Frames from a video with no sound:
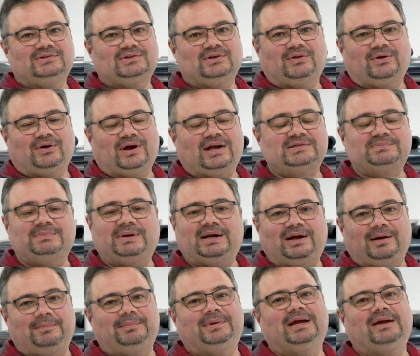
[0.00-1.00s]
So there hasn't been
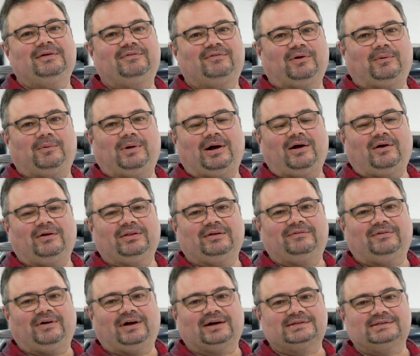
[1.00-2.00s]
an update for a while on the
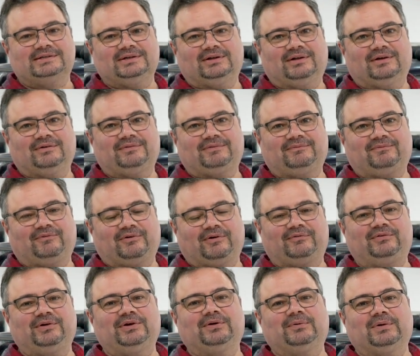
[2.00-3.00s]
Foxzilla for
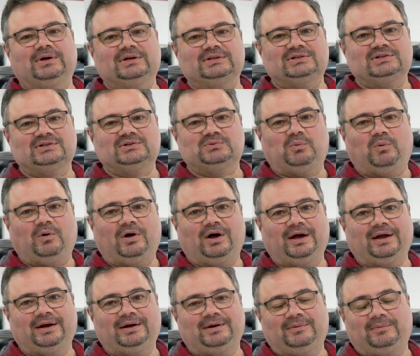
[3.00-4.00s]
a few reasons.
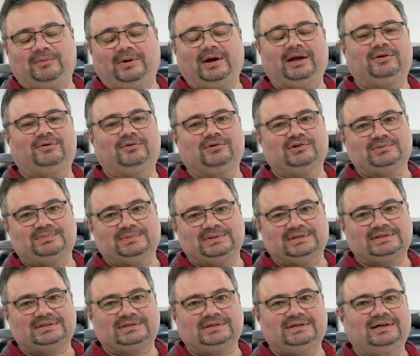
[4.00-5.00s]
One, we had
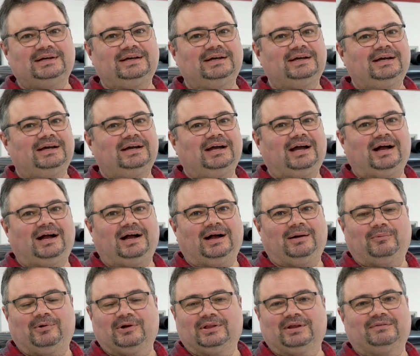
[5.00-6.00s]
Christmas.
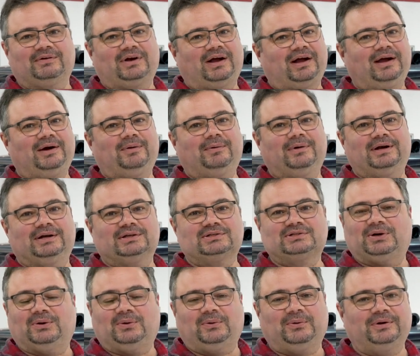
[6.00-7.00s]
Um, we live in Iowa and
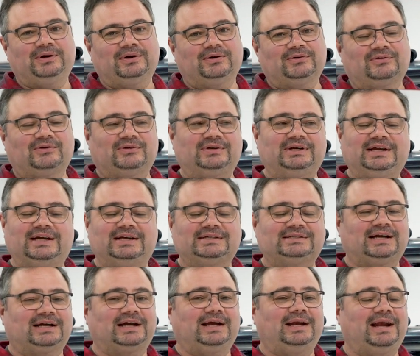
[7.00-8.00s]
it's cold here, so today
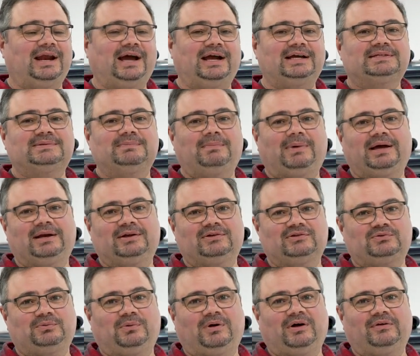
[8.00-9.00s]
is like a nice
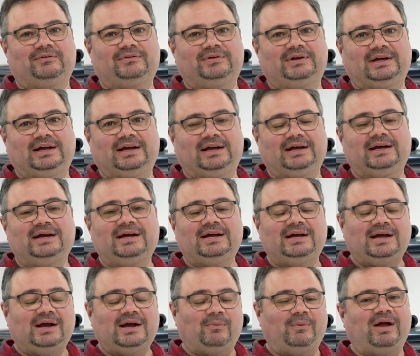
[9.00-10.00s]
minus 12 day.
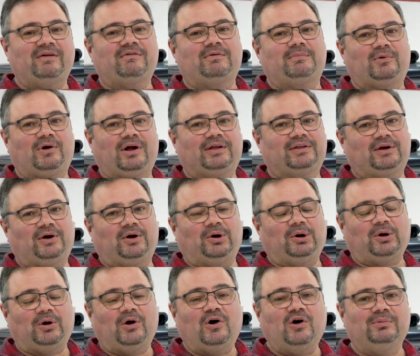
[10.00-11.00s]
We haven't brought the
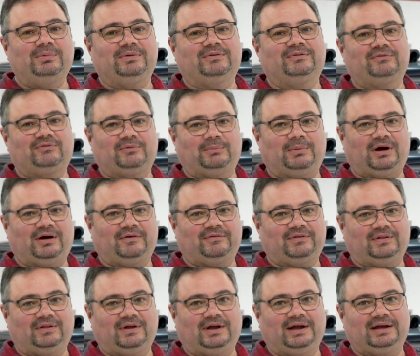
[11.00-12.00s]
car home even from off
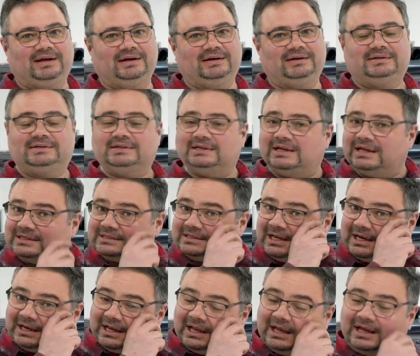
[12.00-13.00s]
the line. Today's
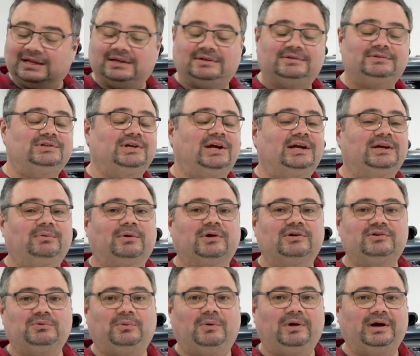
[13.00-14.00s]
like a
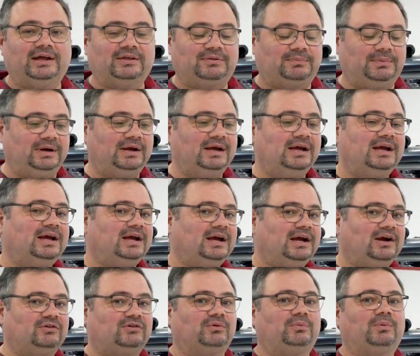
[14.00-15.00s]
January 20th, but
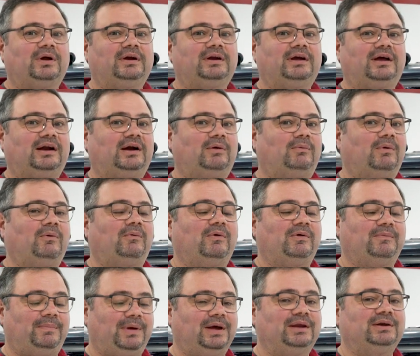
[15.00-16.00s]
here's a rundown on what
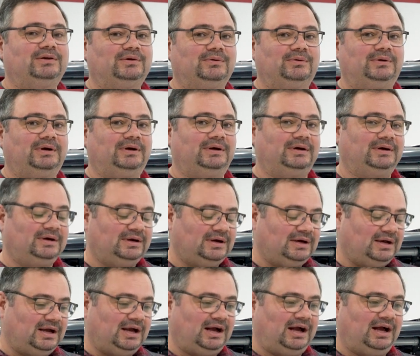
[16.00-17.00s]
we've been doing.
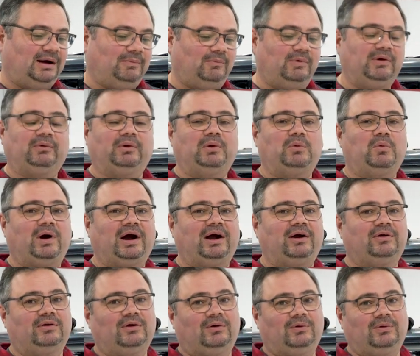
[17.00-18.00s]
Um, we
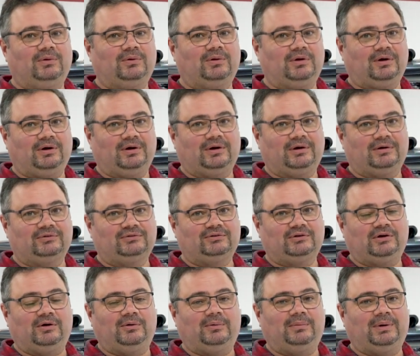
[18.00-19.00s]
rewired the whole car.
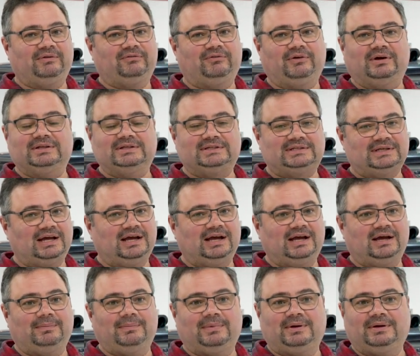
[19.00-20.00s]
So my friend
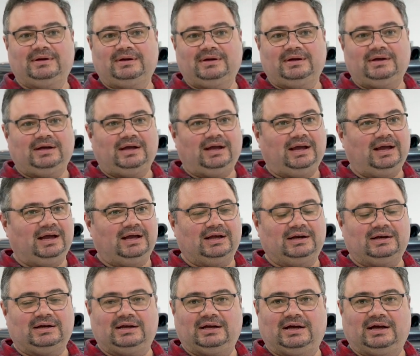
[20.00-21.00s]
Sam
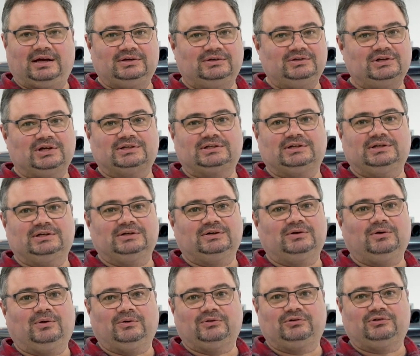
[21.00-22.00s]
at uh, Justin and
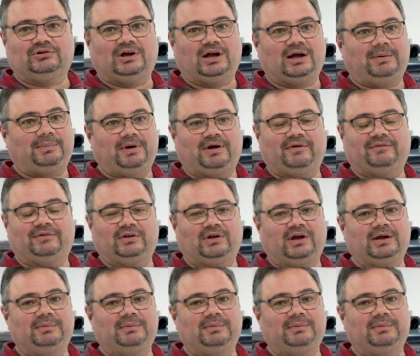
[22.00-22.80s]
Cole's shop, Off the